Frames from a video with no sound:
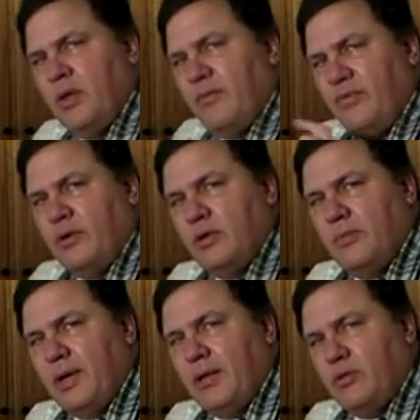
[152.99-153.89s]
filled it
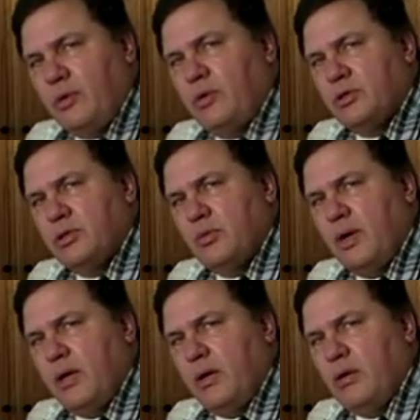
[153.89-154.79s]
about 3/4 of the
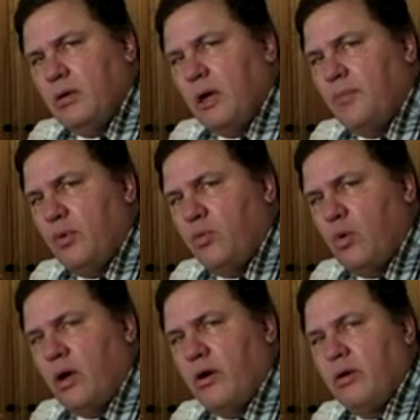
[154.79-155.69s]
way up with
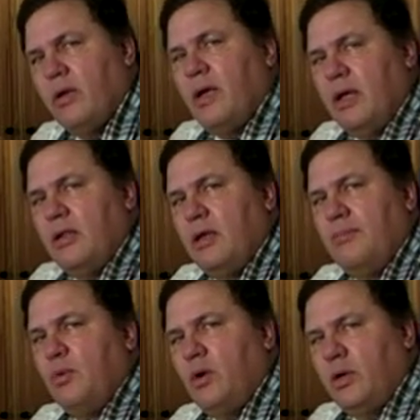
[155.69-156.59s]
water, and let it
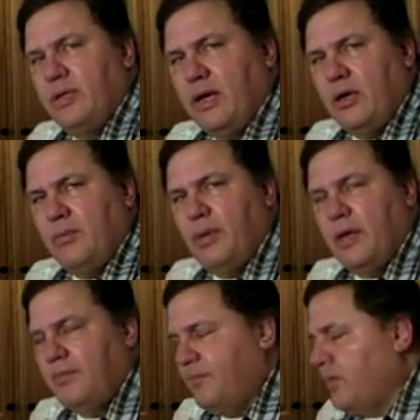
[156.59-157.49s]
boil down a
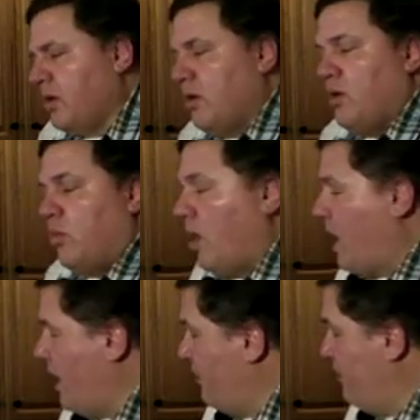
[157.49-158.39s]
bit.
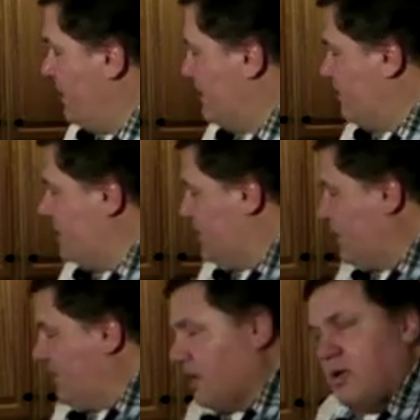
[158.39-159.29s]
Why? Because I'm going to take
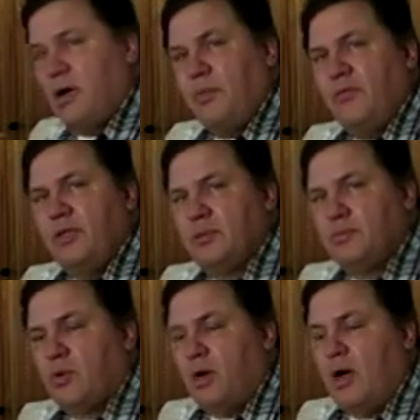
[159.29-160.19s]
about 1 cup of this
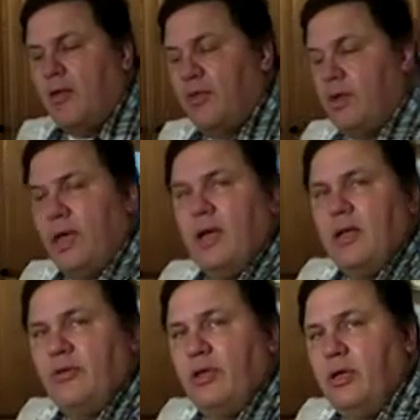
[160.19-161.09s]
broth and add
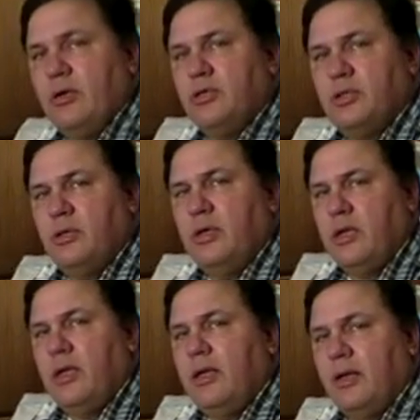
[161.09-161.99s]
it to here so that it
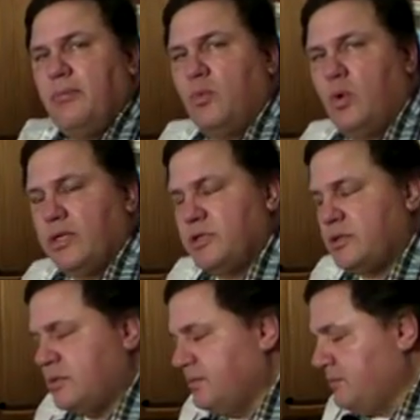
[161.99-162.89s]
can get moist.